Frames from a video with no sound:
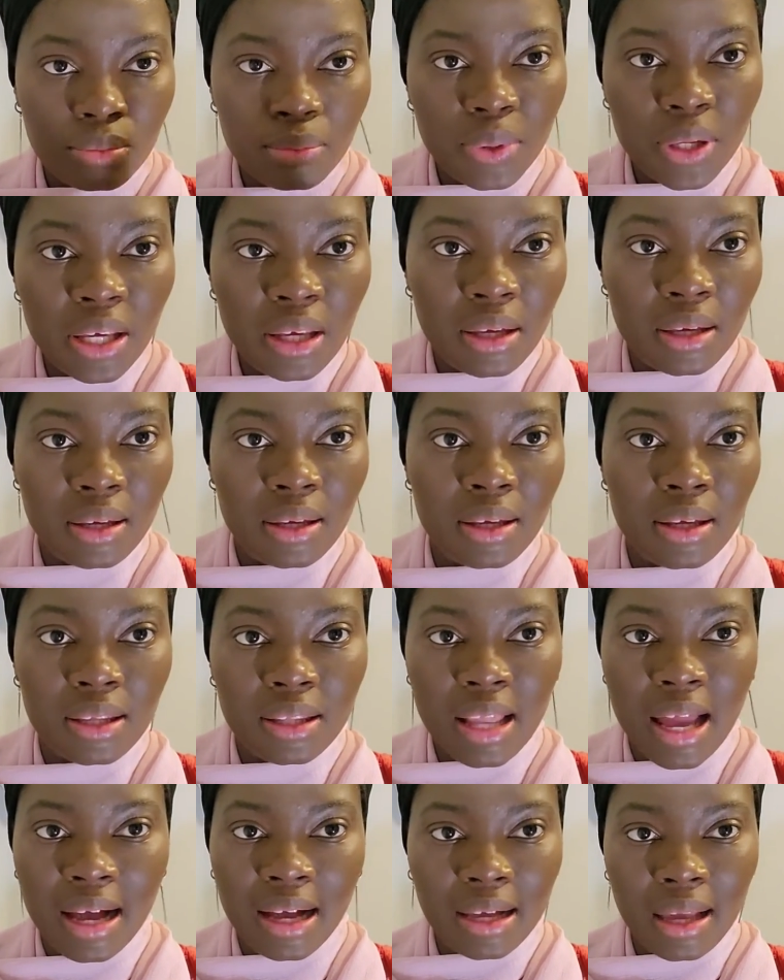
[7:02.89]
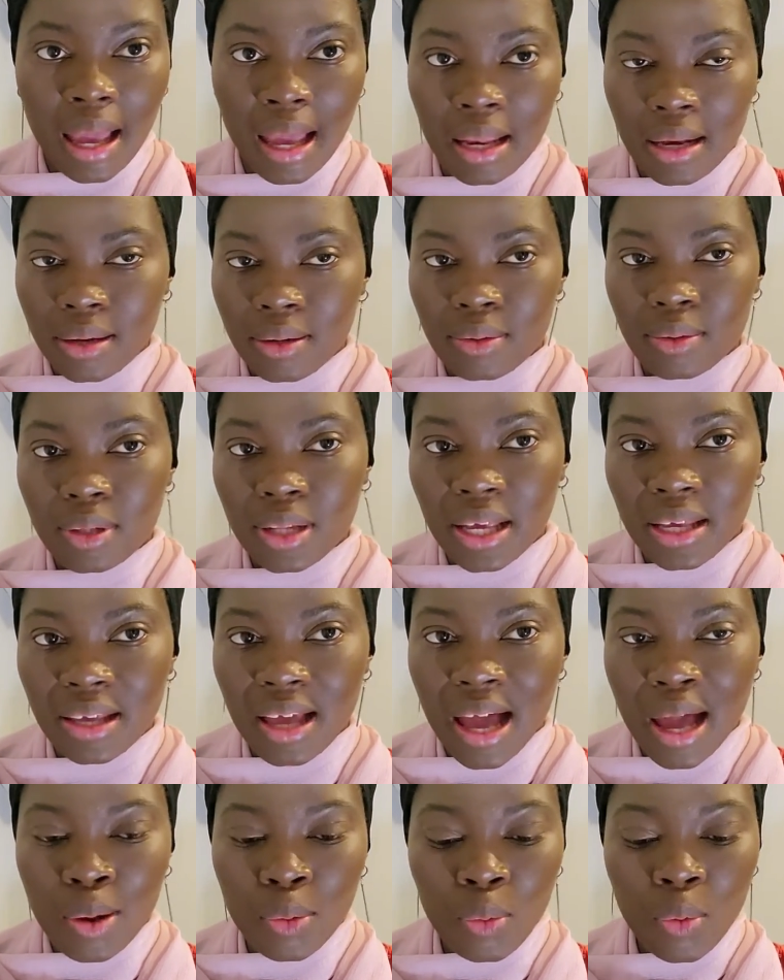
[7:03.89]
been that kind of,
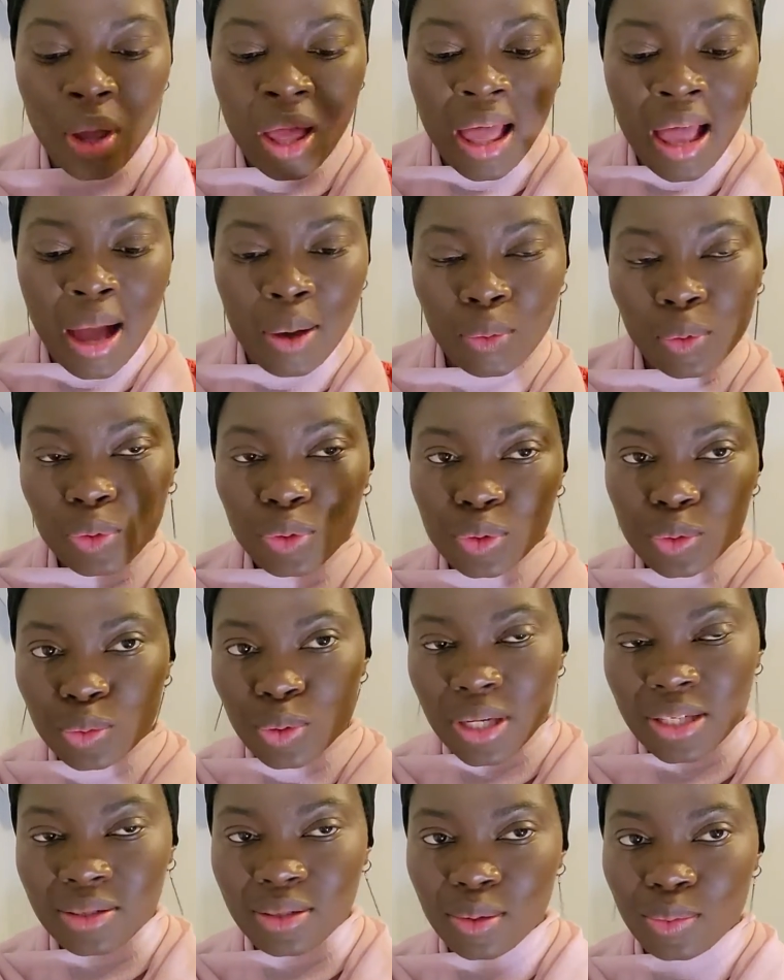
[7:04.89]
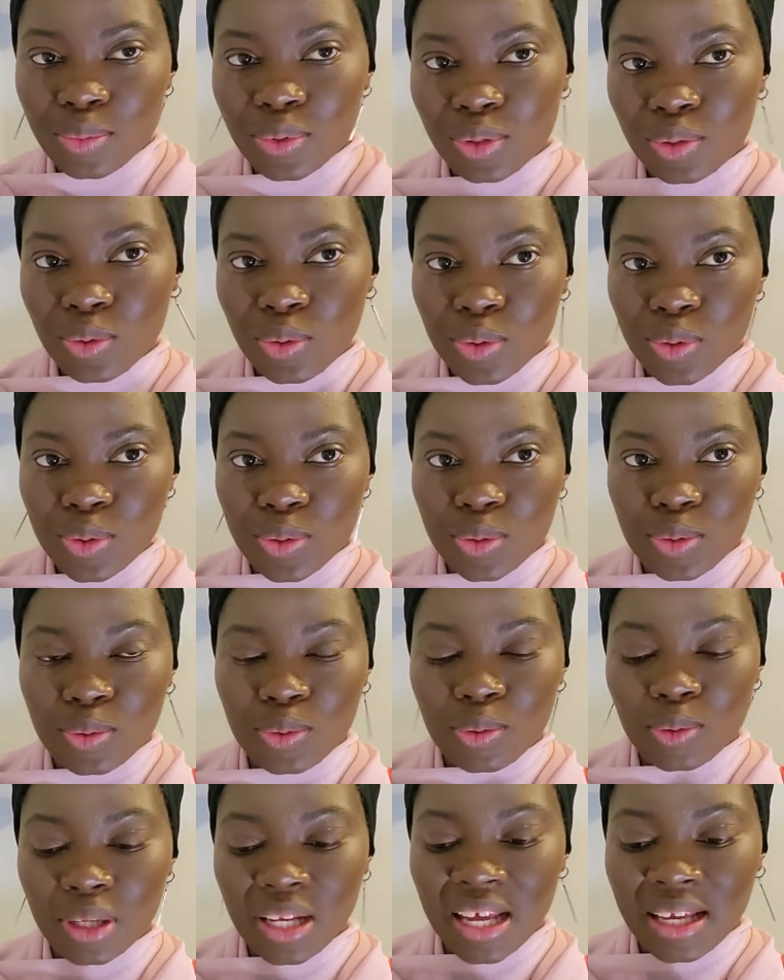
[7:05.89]
like, I will dress up to go to
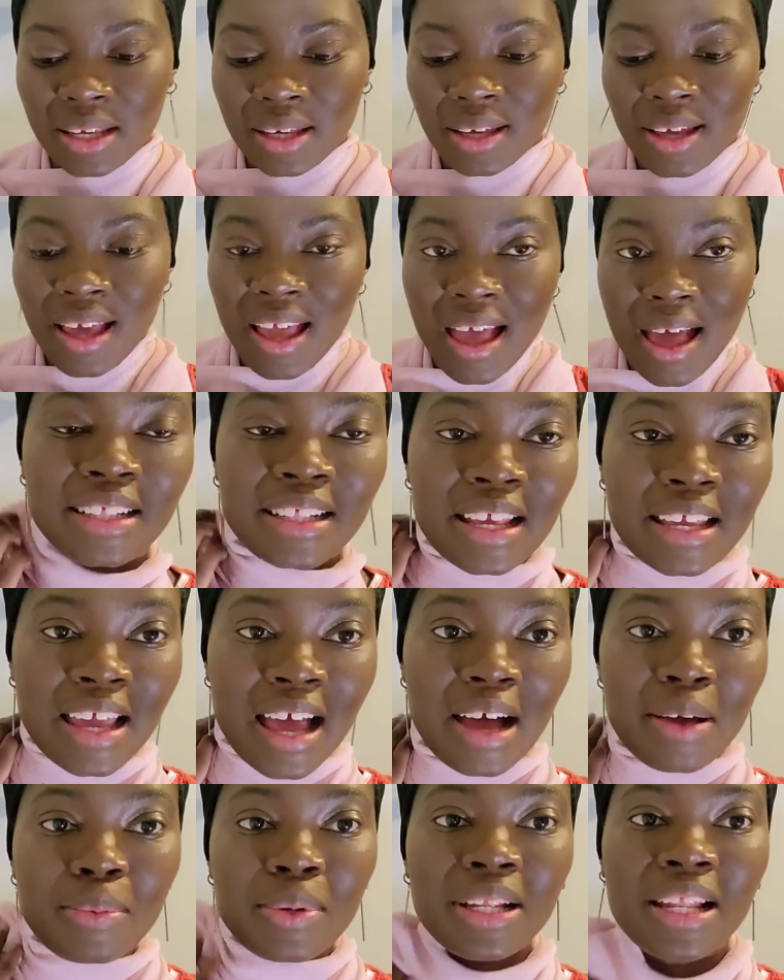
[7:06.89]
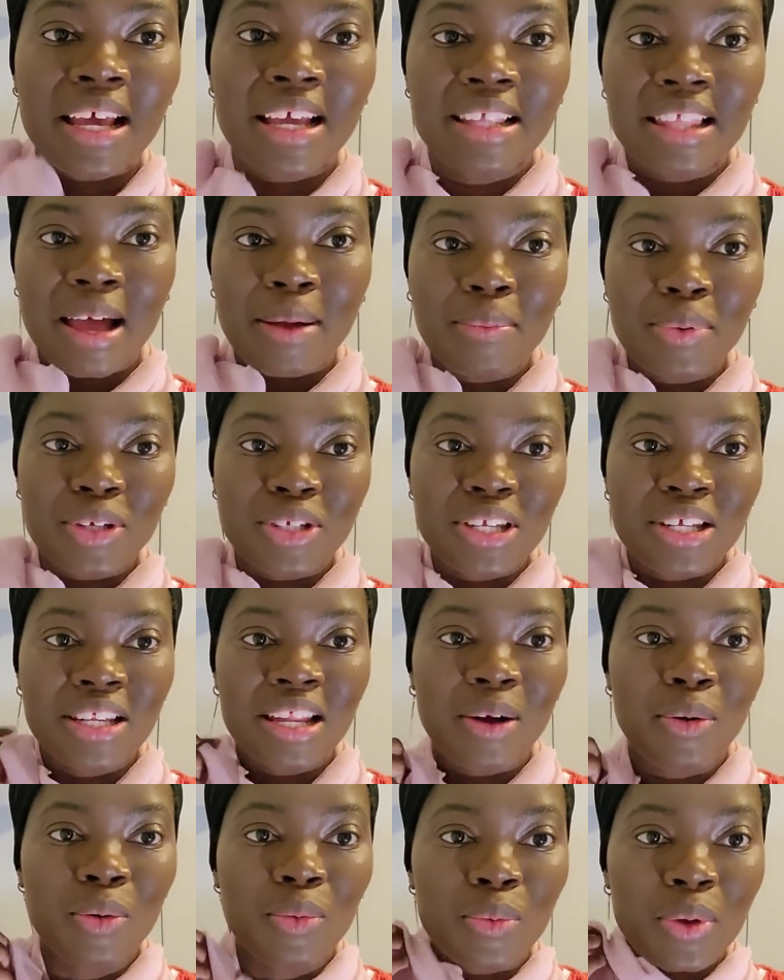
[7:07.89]
school, like I'll be like that person
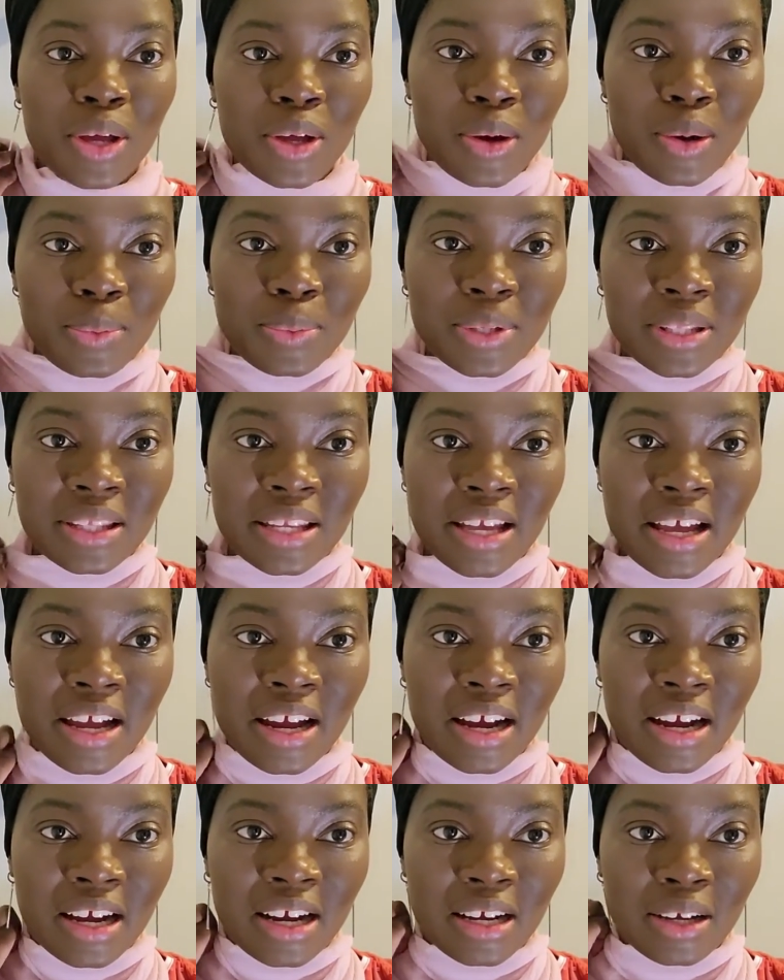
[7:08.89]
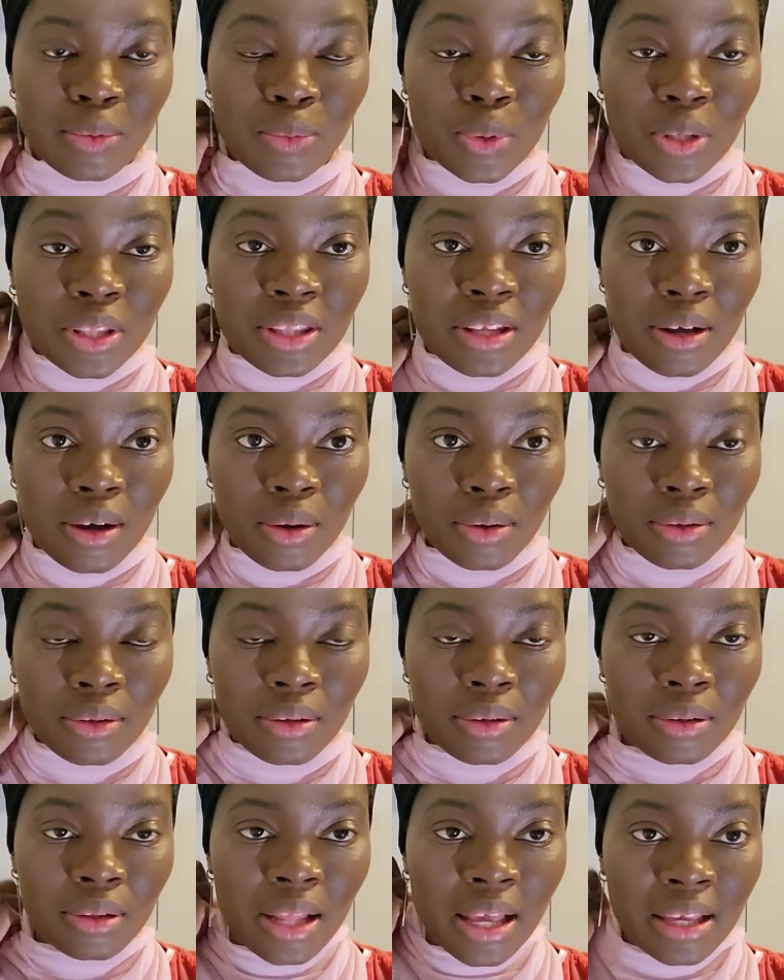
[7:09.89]
that will wake up in there with
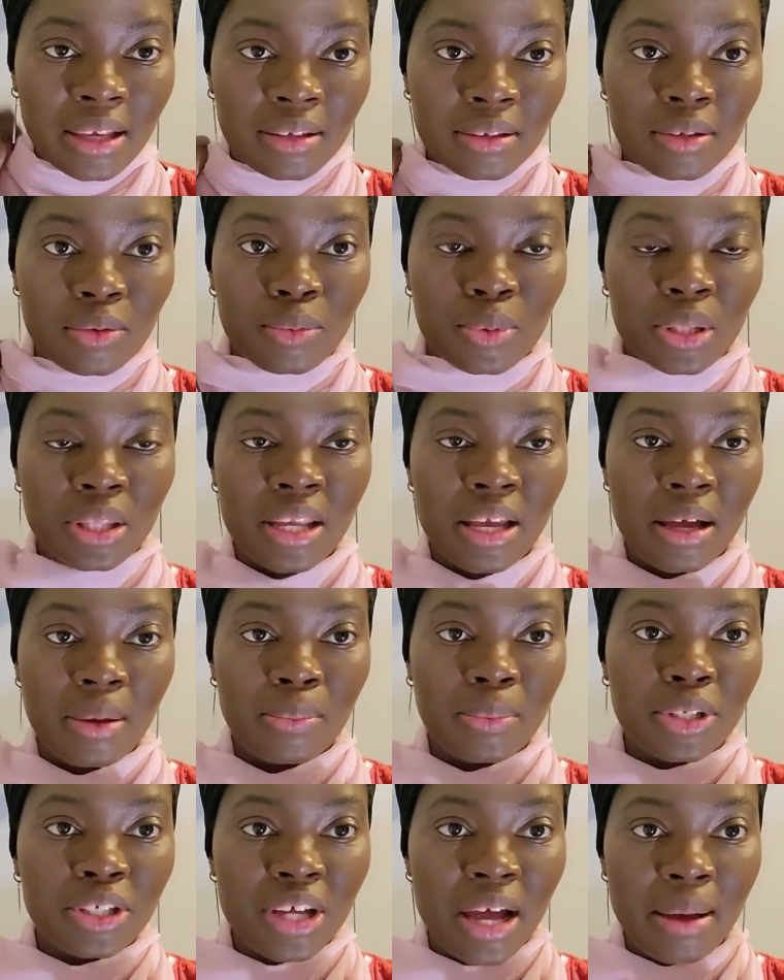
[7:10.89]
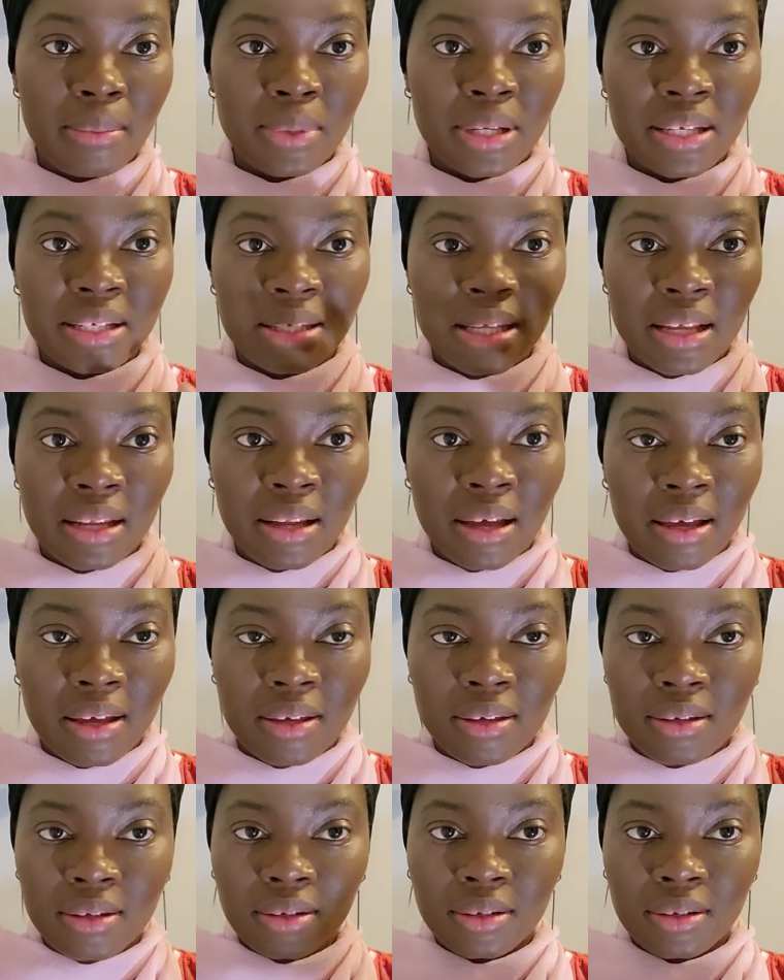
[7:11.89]
their pajamas and like,